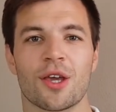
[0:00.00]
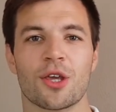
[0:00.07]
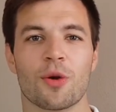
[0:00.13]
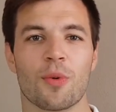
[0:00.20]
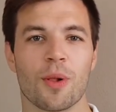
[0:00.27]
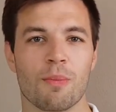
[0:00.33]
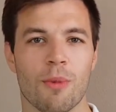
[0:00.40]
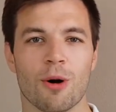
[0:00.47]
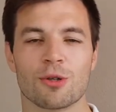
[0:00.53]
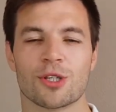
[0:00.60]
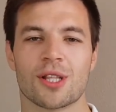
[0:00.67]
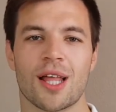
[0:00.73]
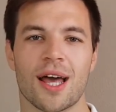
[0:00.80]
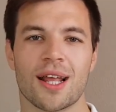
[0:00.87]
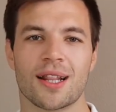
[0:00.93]
you will most
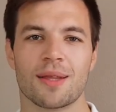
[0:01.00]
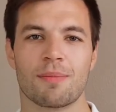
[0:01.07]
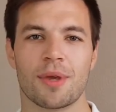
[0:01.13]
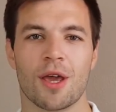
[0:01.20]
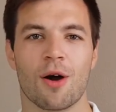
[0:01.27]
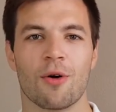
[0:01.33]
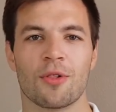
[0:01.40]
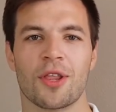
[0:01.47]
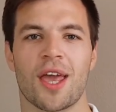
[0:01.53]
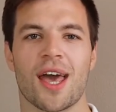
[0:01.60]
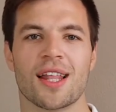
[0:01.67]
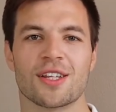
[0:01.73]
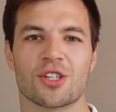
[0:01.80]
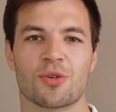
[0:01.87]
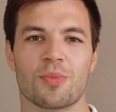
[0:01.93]
likely be only
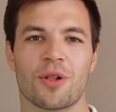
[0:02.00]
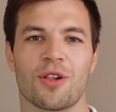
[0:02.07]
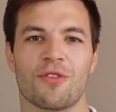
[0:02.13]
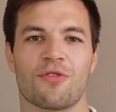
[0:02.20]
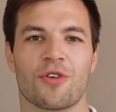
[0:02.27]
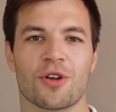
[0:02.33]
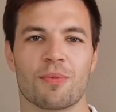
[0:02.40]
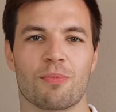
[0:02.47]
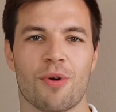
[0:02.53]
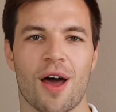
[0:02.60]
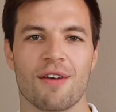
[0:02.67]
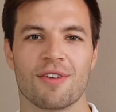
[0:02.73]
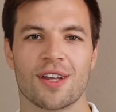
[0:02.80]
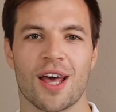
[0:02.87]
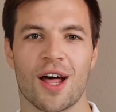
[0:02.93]
eligible for the
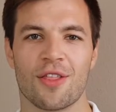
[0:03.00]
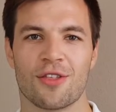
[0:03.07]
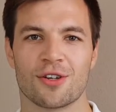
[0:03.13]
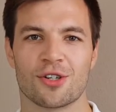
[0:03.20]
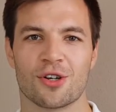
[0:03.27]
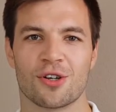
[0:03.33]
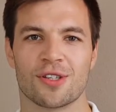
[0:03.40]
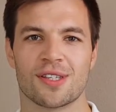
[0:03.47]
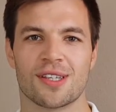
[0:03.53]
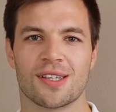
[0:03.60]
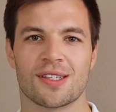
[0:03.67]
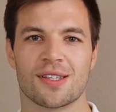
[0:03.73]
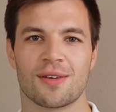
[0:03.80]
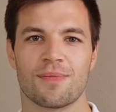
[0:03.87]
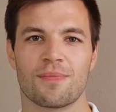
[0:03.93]
private health insurance
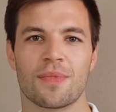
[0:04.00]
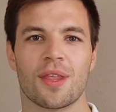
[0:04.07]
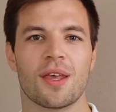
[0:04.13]
system.